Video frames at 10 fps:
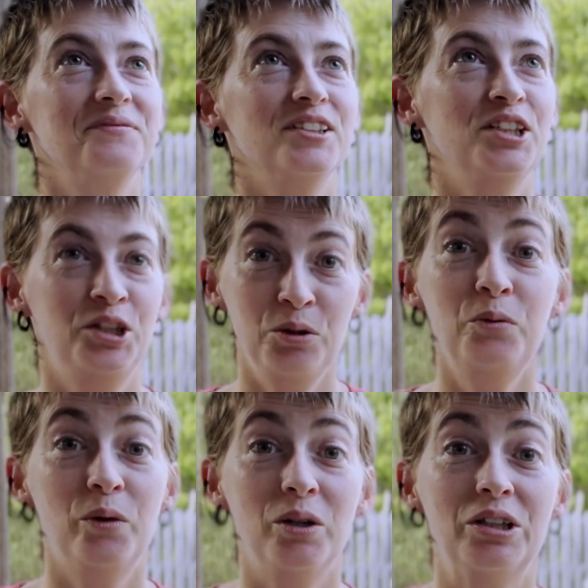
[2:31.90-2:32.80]
You
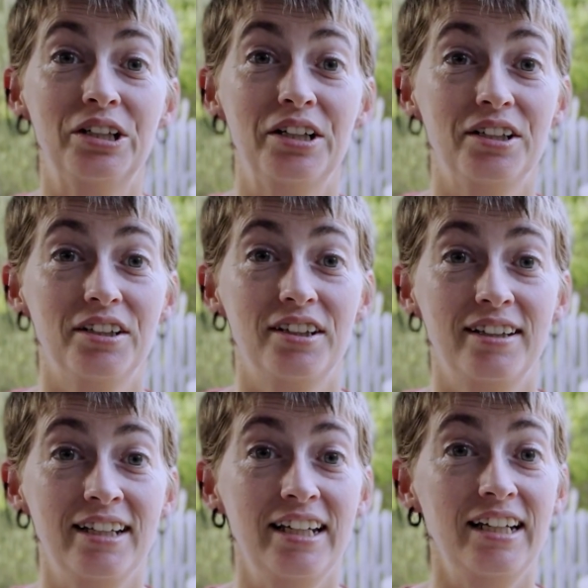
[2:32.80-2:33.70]
want
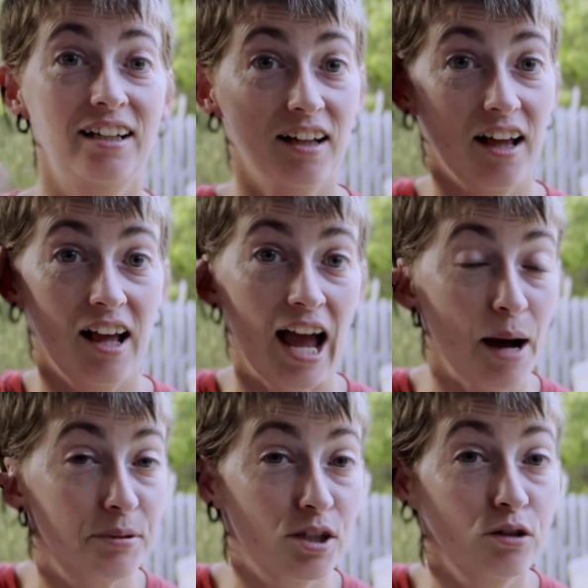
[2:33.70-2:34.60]
the
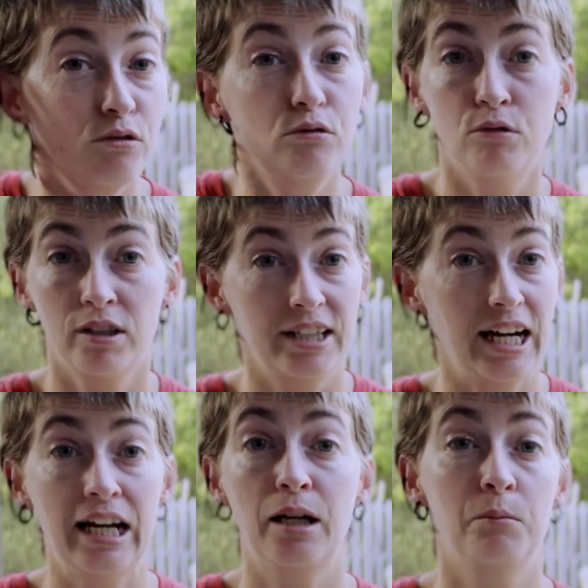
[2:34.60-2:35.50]
absolute
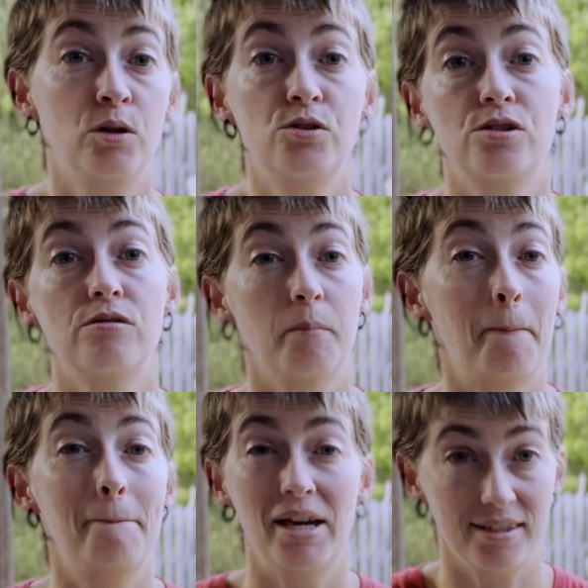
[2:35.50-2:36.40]
organic, most
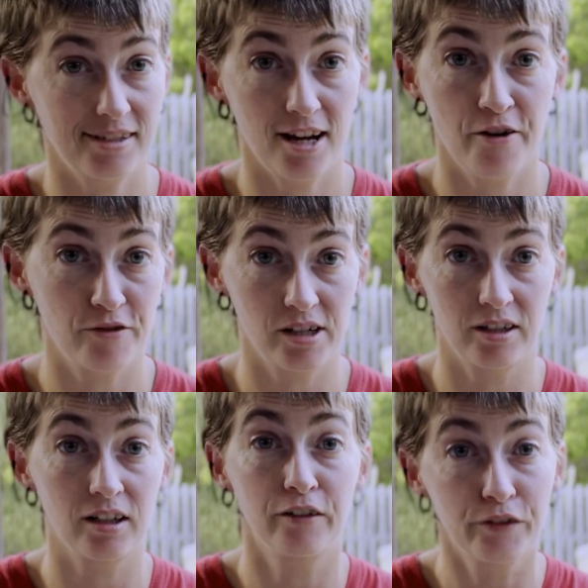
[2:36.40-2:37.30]
best
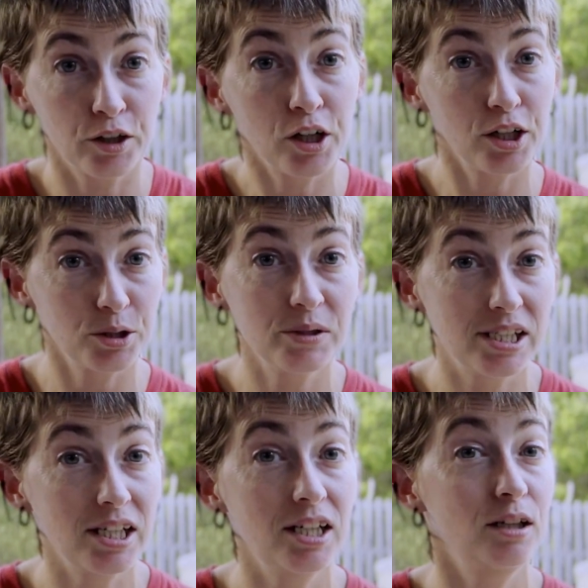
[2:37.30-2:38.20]
everything. If you're gonna do a
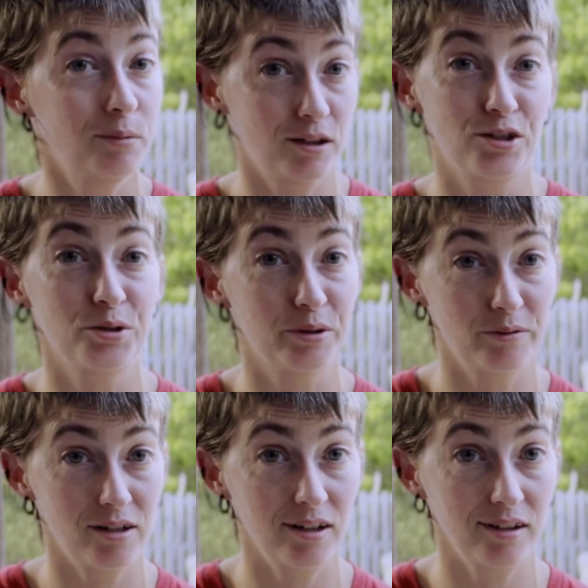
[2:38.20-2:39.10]
tea, you better do it
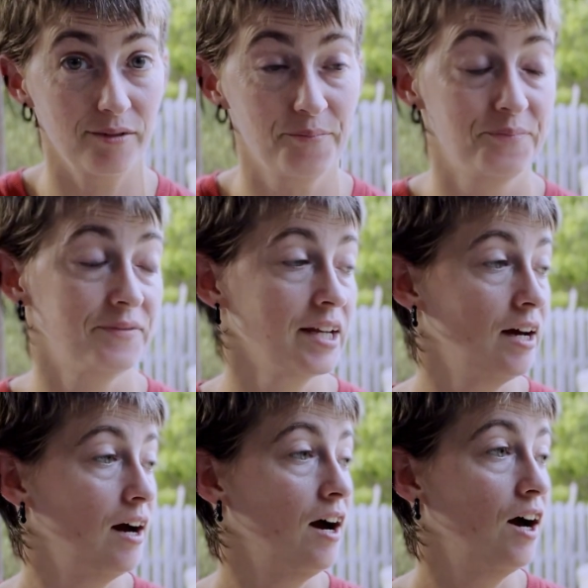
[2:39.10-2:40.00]
right.
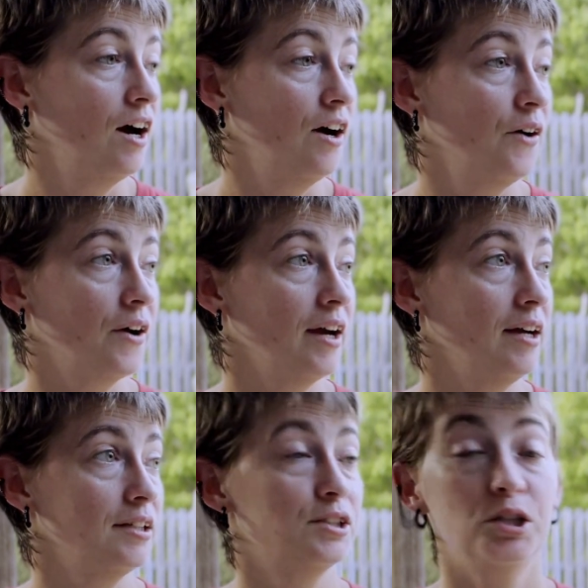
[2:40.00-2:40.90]

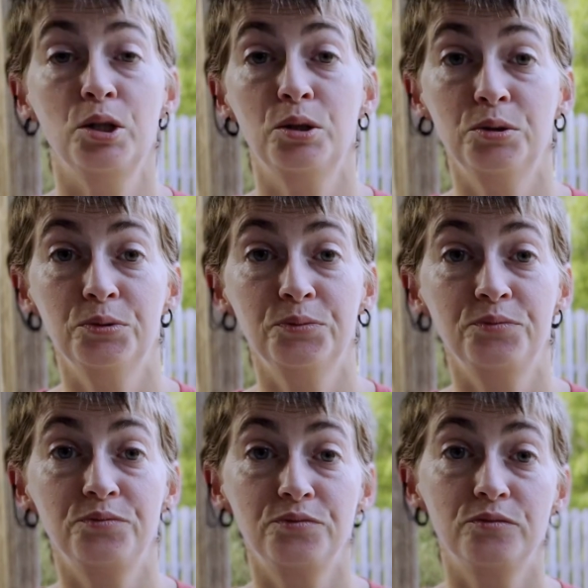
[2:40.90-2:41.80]
Okay, so
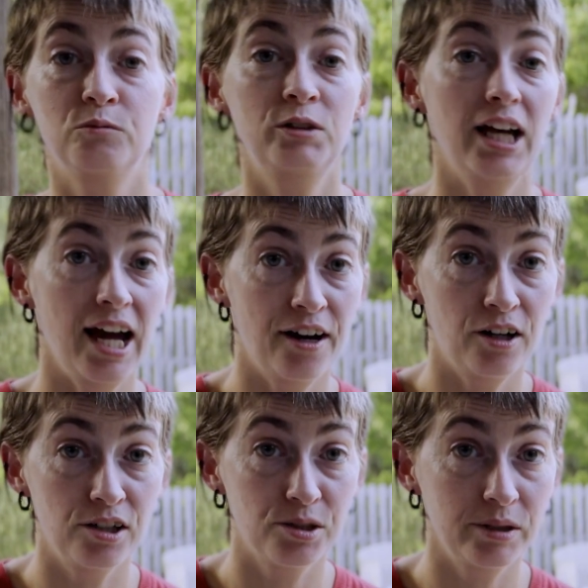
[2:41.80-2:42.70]
we add
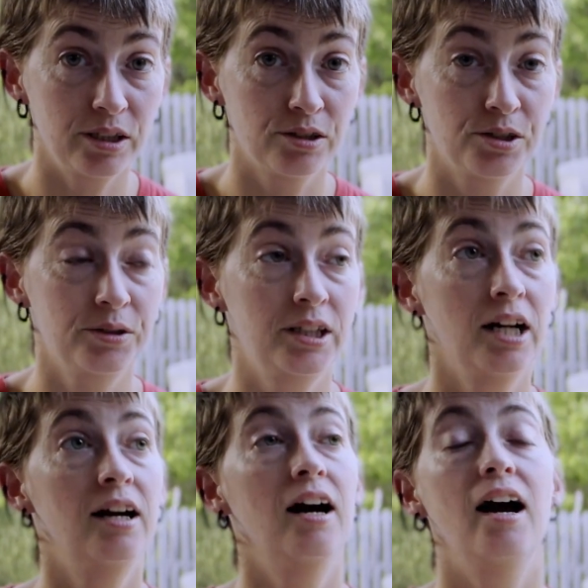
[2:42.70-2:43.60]
our sweetener to it,
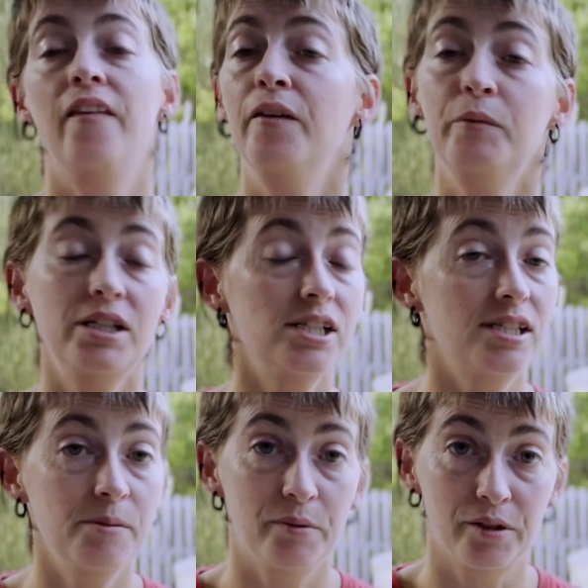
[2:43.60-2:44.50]
and then we just
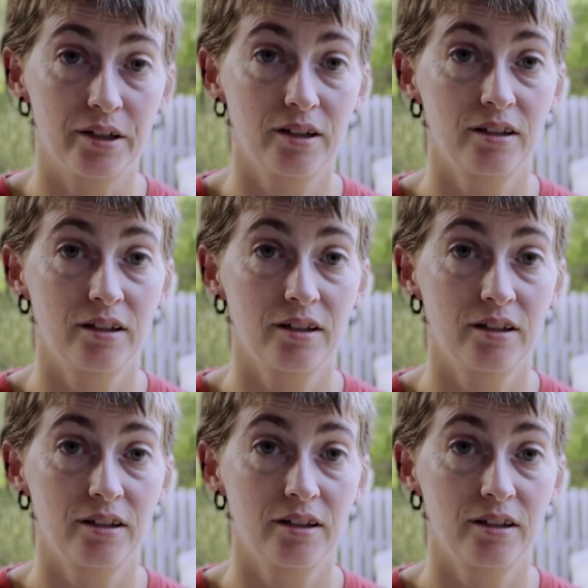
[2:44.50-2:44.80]
sip on it.